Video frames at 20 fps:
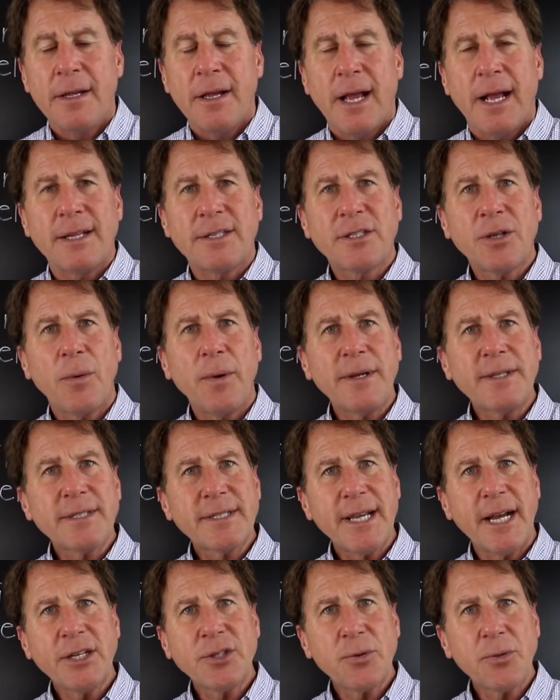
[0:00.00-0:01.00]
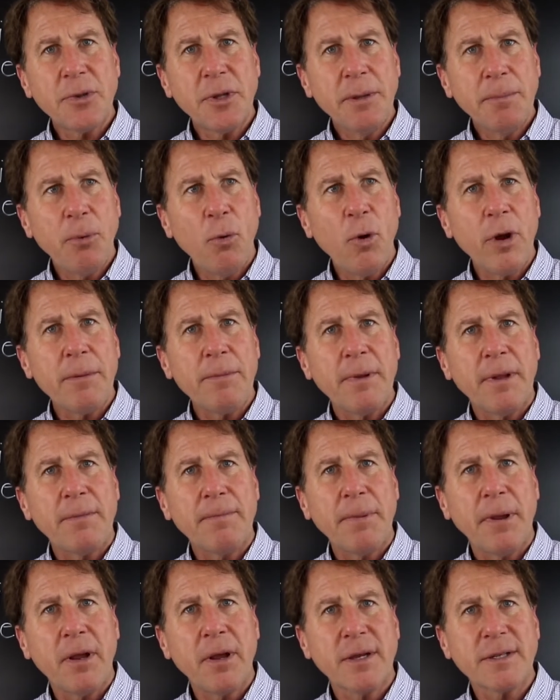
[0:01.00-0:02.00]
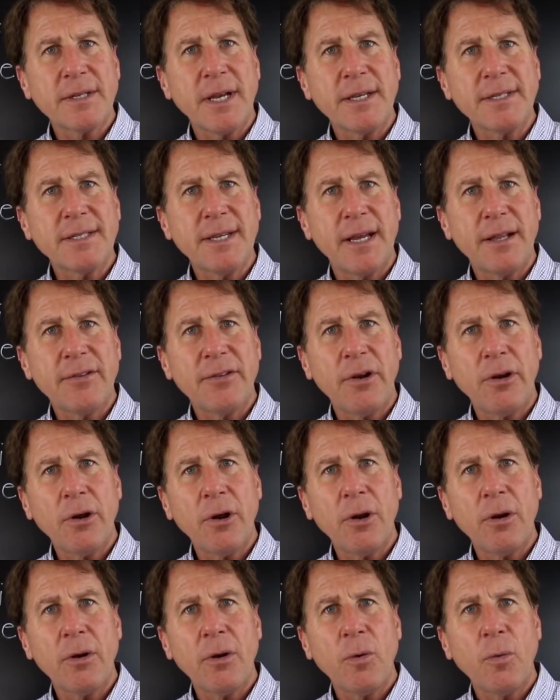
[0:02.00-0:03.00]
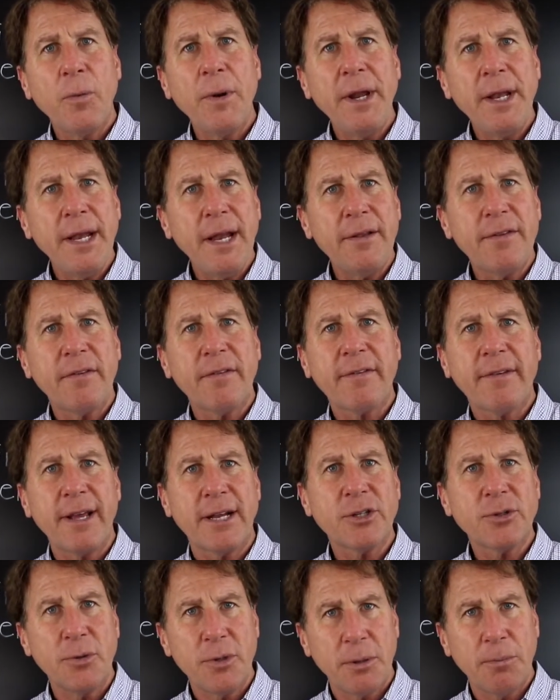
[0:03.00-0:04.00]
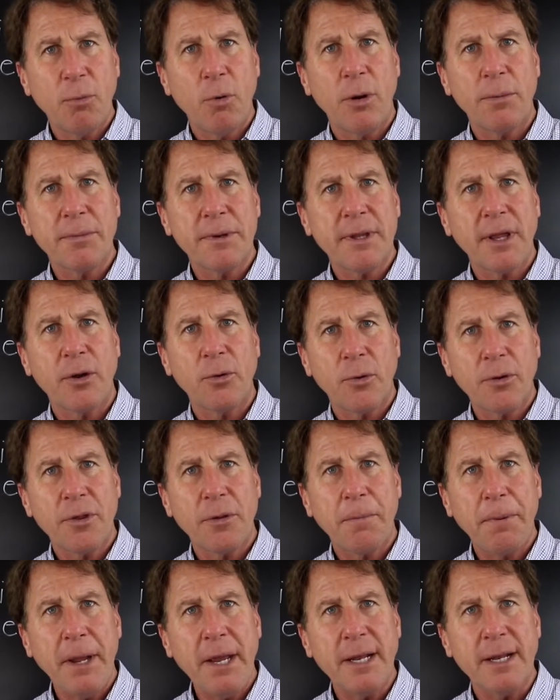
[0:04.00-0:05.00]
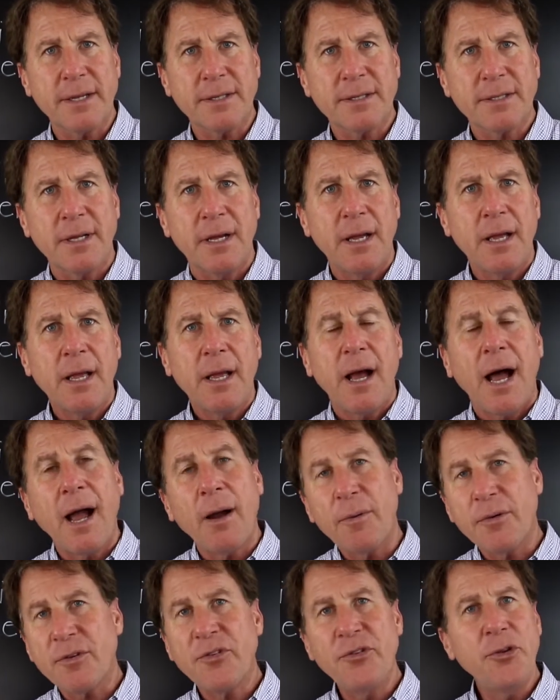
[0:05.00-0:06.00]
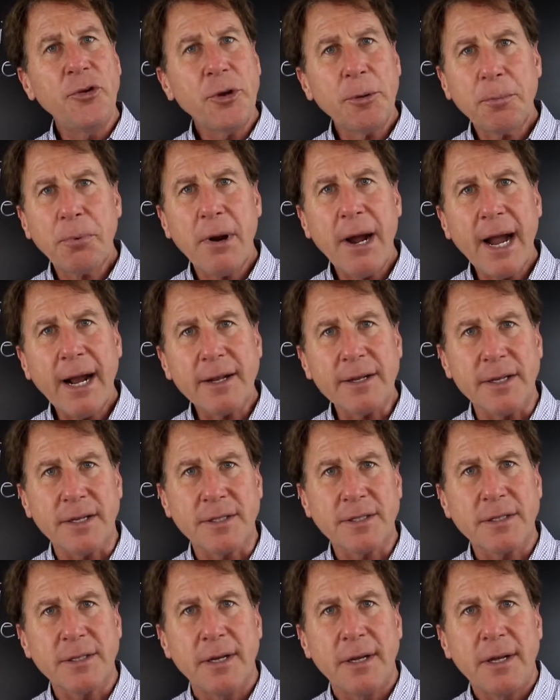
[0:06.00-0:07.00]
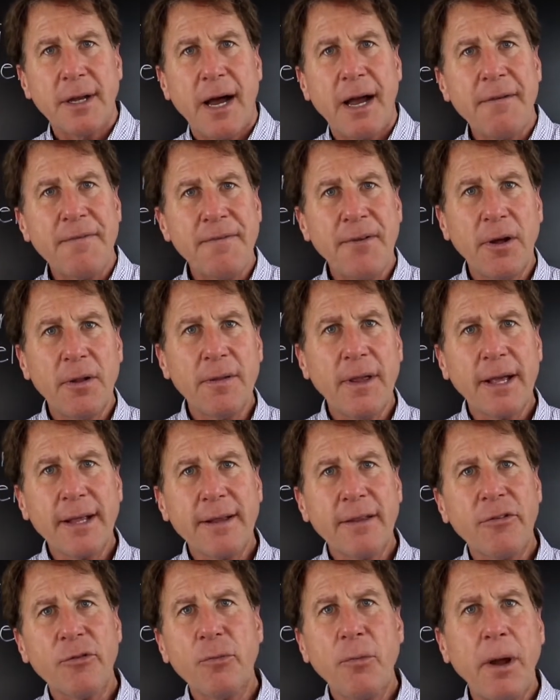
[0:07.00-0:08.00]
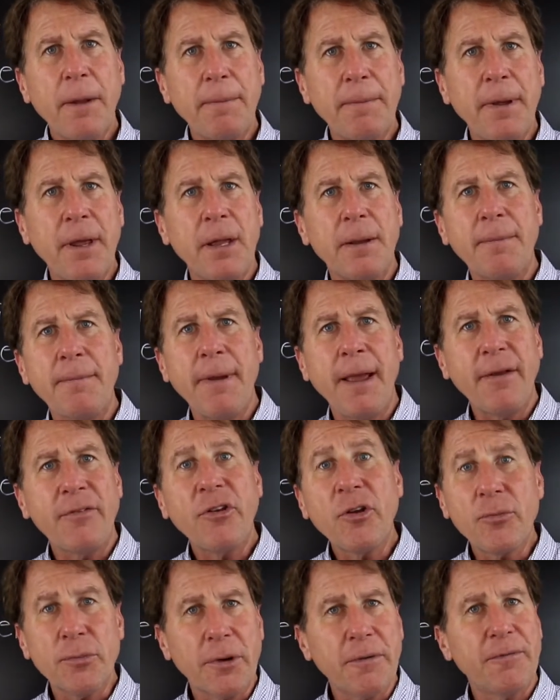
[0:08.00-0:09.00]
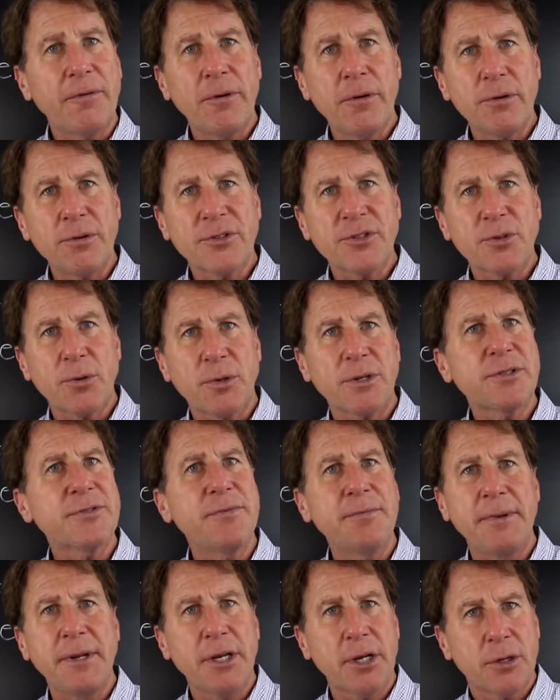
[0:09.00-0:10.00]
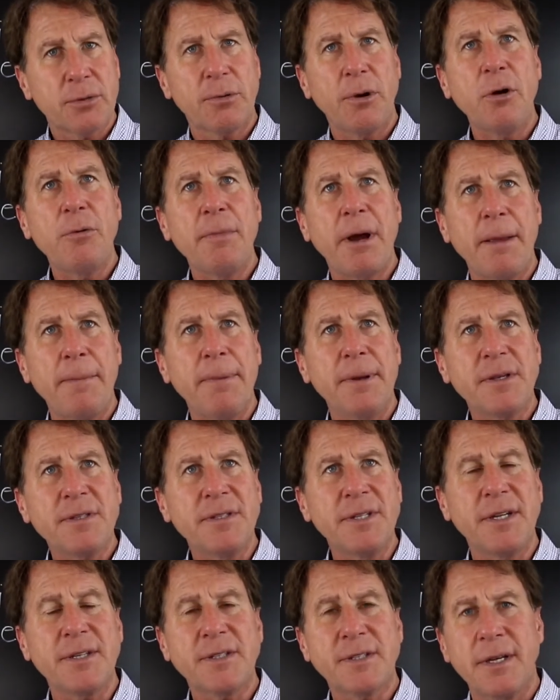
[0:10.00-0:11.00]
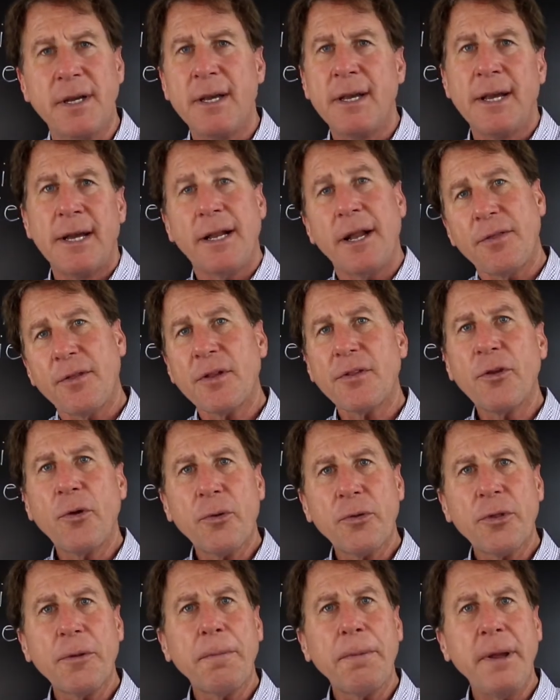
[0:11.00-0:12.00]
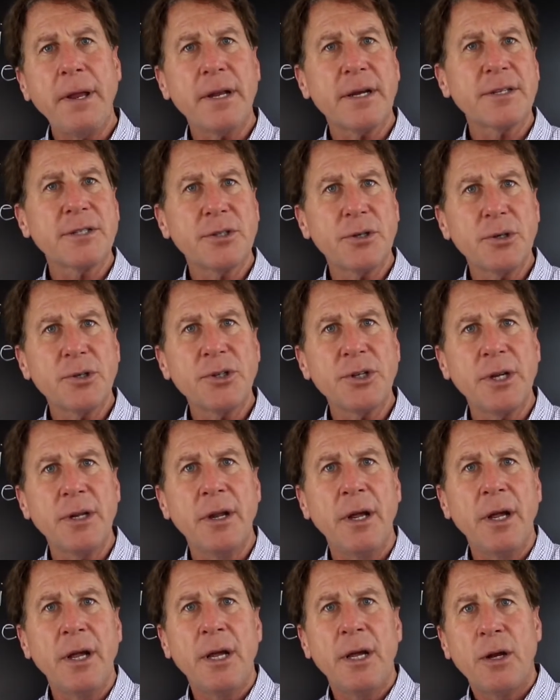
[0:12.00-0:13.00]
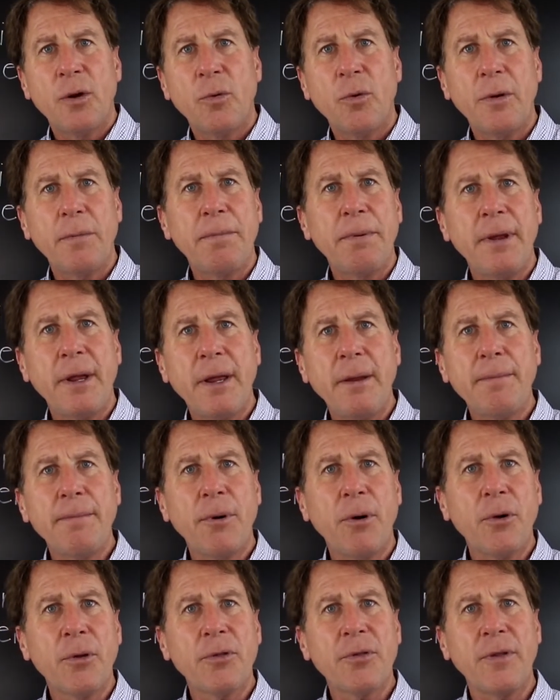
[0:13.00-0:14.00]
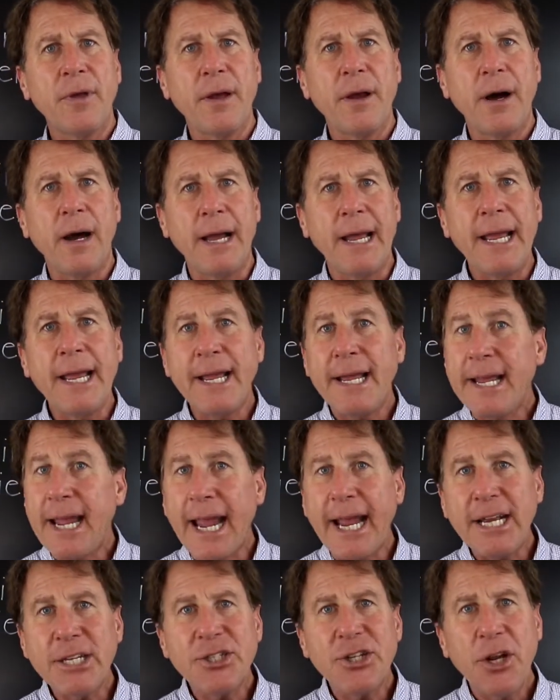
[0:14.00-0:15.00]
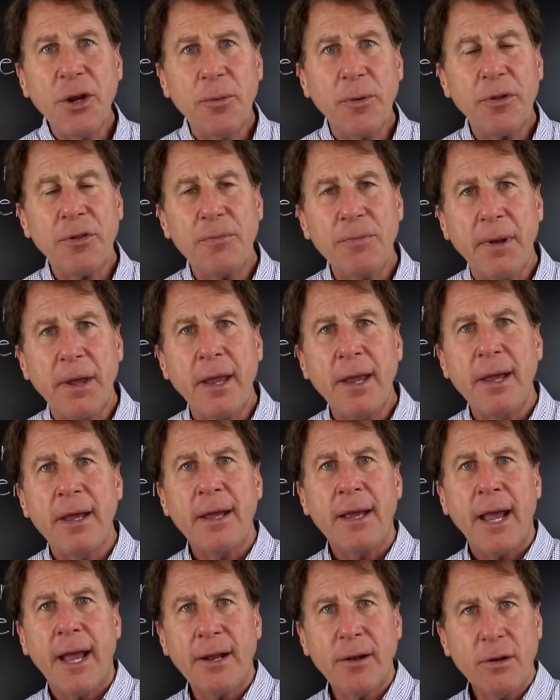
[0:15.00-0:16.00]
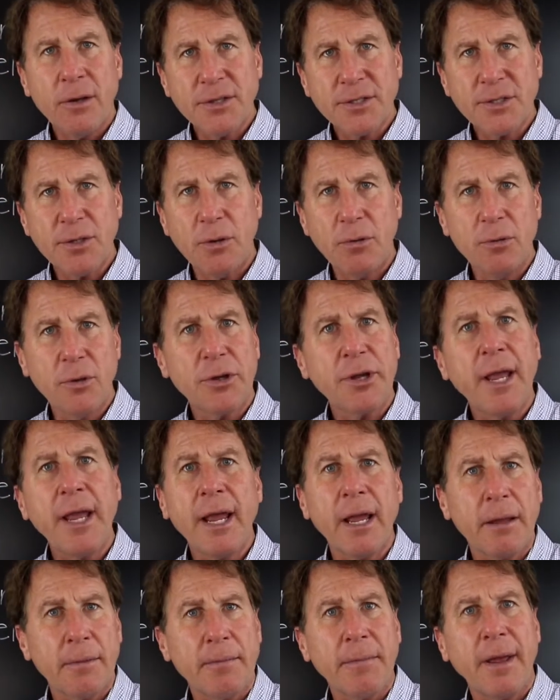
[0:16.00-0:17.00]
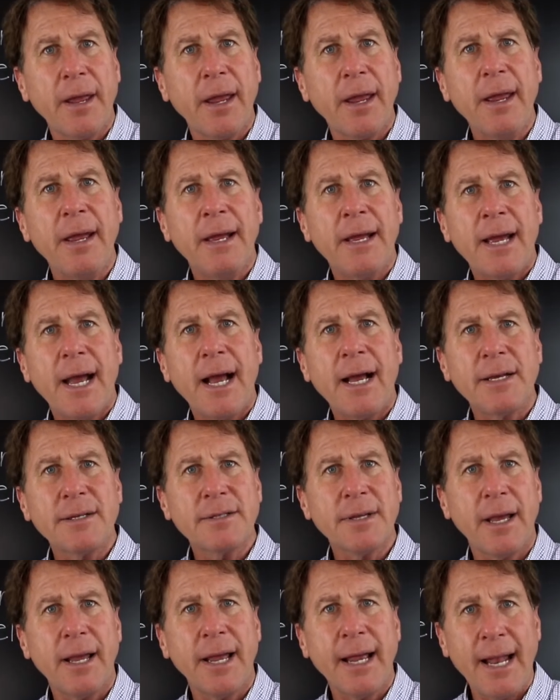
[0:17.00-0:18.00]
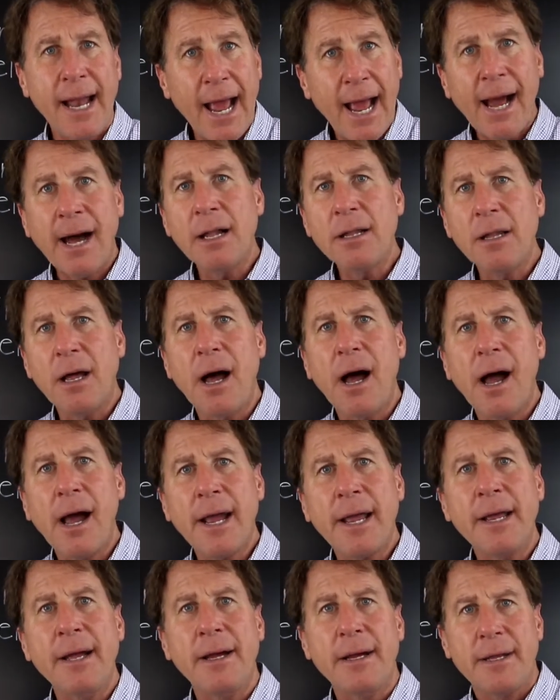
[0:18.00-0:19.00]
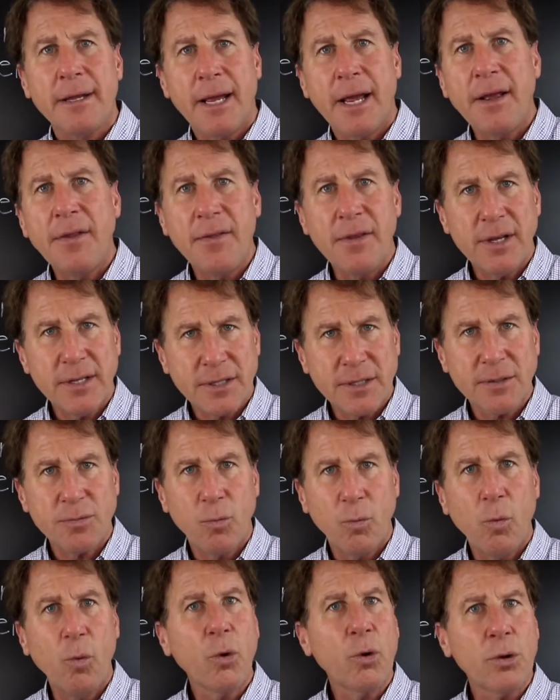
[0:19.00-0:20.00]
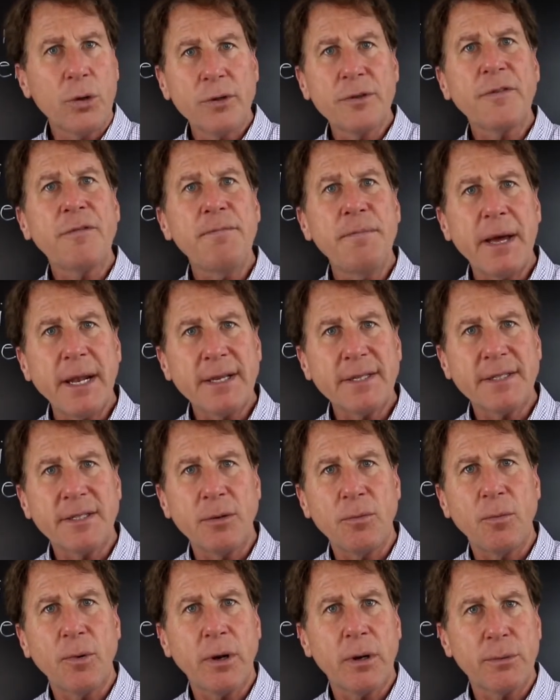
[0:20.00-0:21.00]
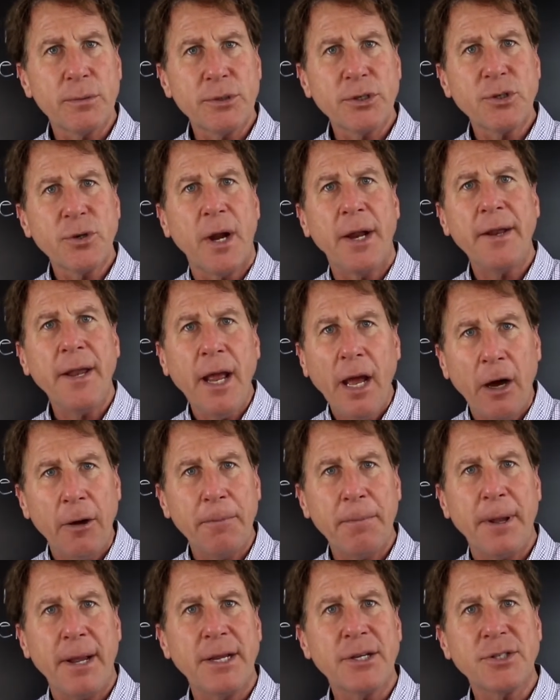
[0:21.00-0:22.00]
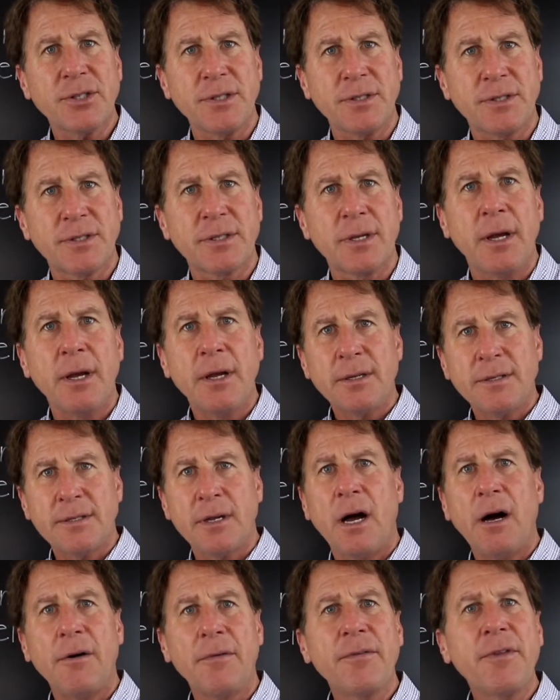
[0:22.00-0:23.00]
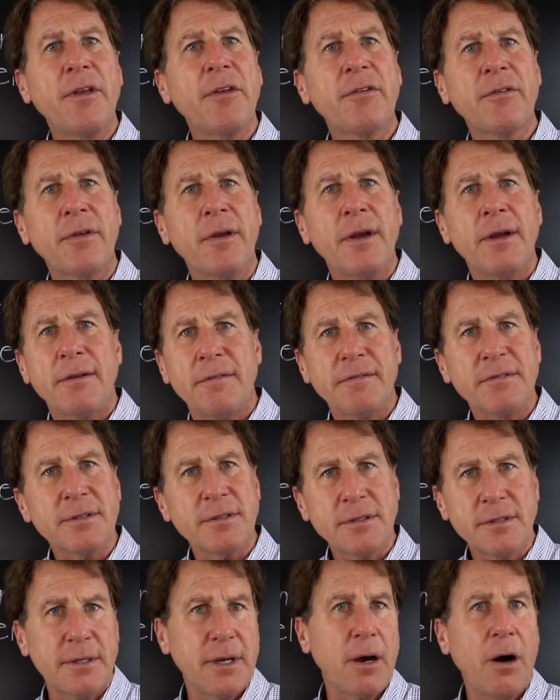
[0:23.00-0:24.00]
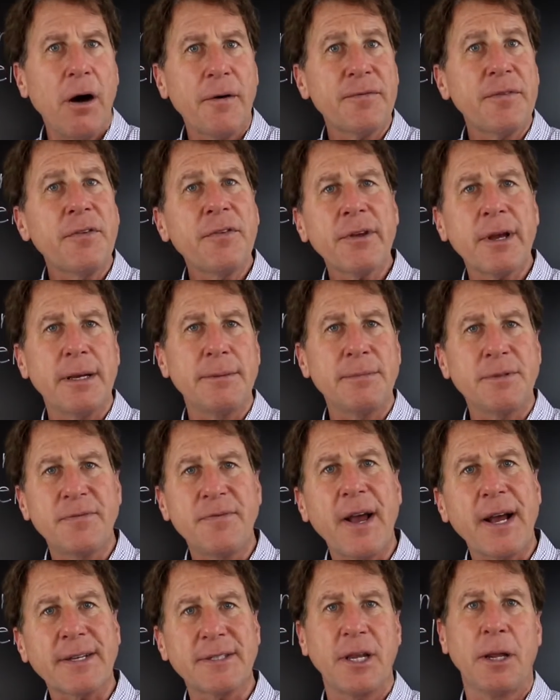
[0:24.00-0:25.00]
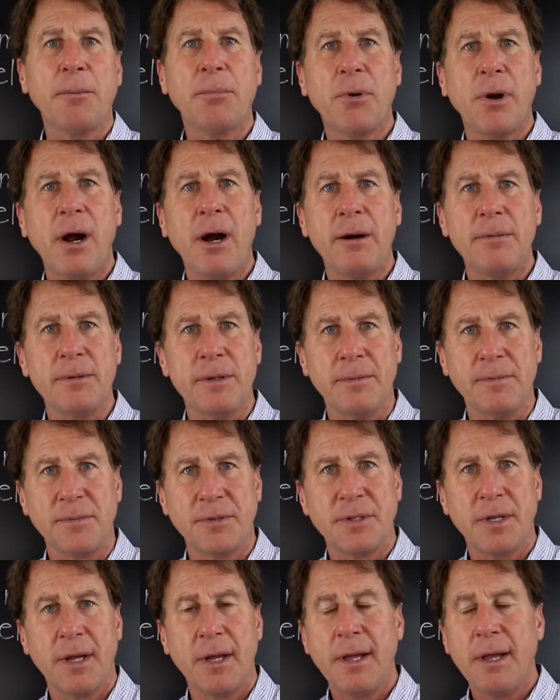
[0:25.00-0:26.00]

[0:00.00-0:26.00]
And so I scheduled an appointment because I said to her, we need to schedule an appointment with that orthopedist. I was new to practice. I felt like this might be an amazing referral source for me to grow my business. And I thought the orthopedic surgeon would be both engaging with me and also looking at me as an ally in this world of medicine where we're trying to help patients solve these oftentimes vexing problems.